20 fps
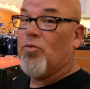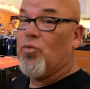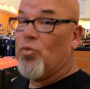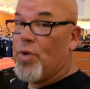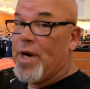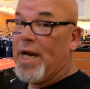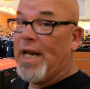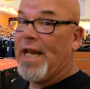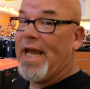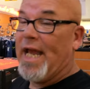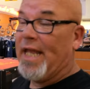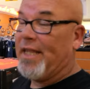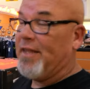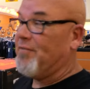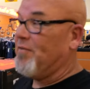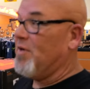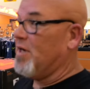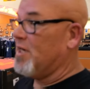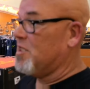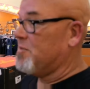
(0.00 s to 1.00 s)
really hit
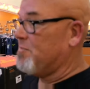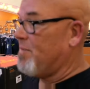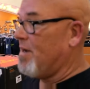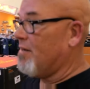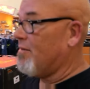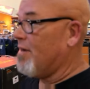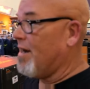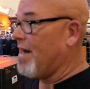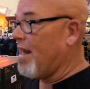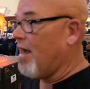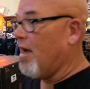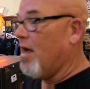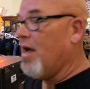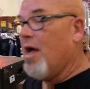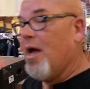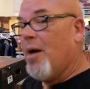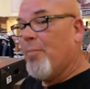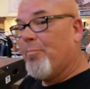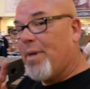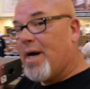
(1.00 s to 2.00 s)
the fucking spot right now.
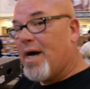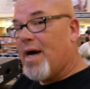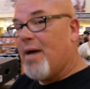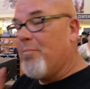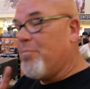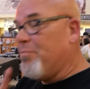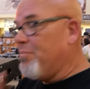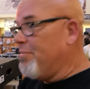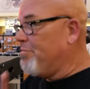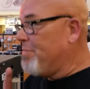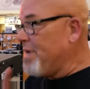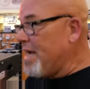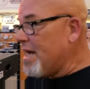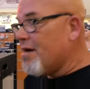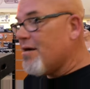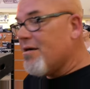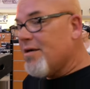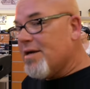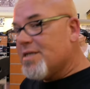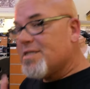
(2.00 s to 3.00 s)
But
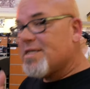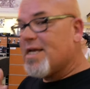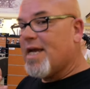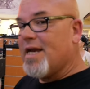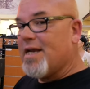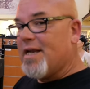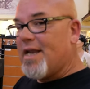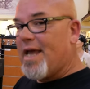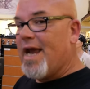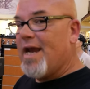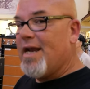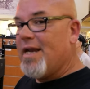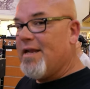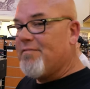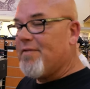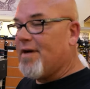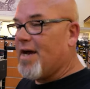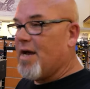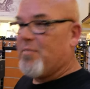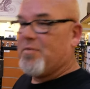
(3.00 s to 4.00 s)
beer is like
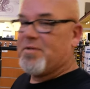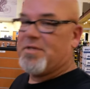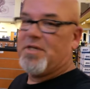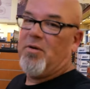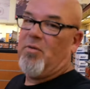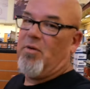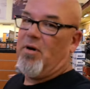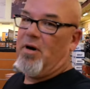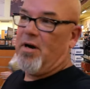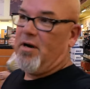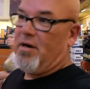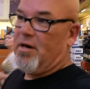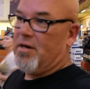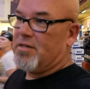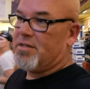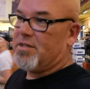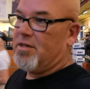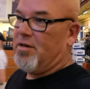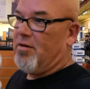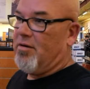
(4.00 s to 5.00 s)
ninety-five percent
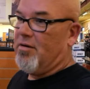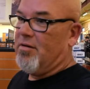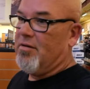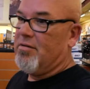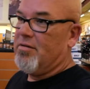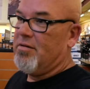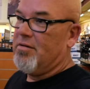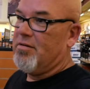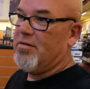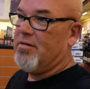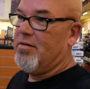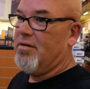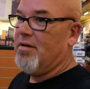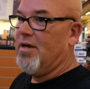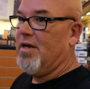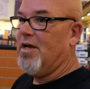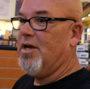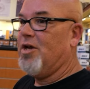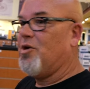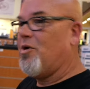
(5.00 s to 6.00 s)
water, so.
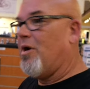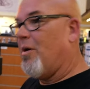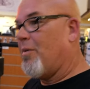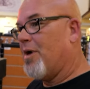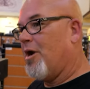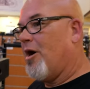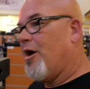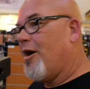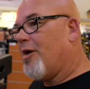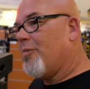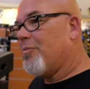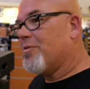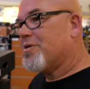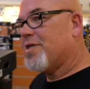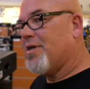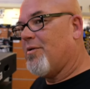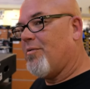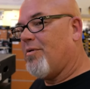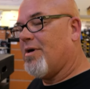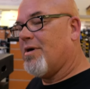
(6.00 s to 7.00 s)
Do I want one hundred
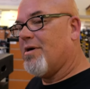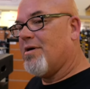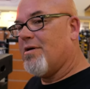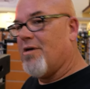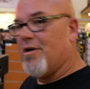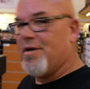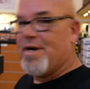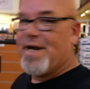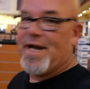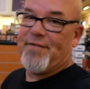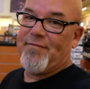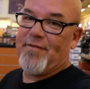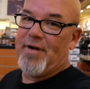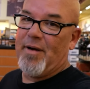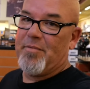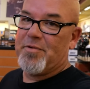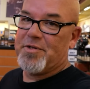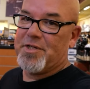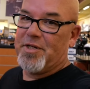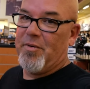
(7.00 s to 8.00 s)
percent water or
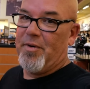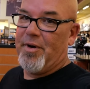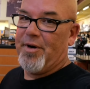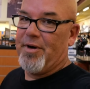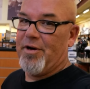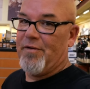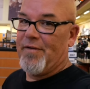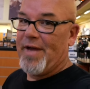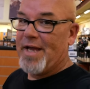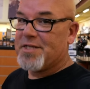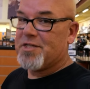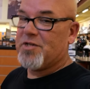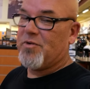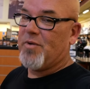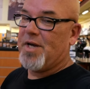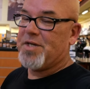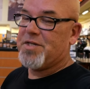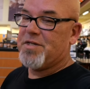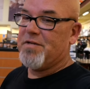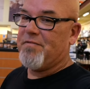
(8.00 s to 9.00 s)
ninety-five percent water? That's the
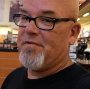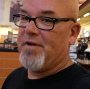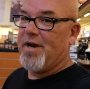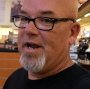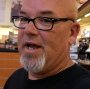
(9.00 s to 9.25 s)
question for